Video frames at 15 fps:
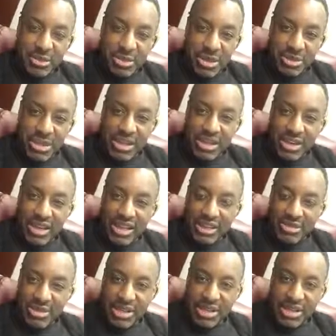people are
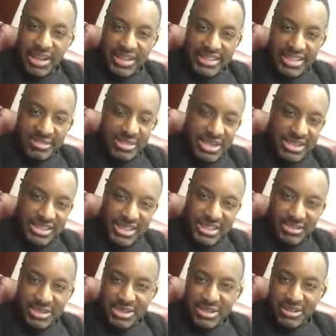calling me and asking me to
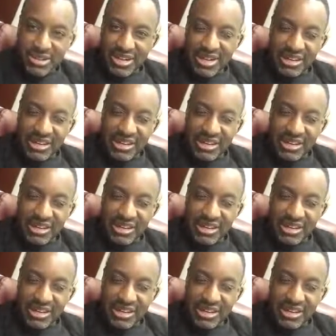tell them the story.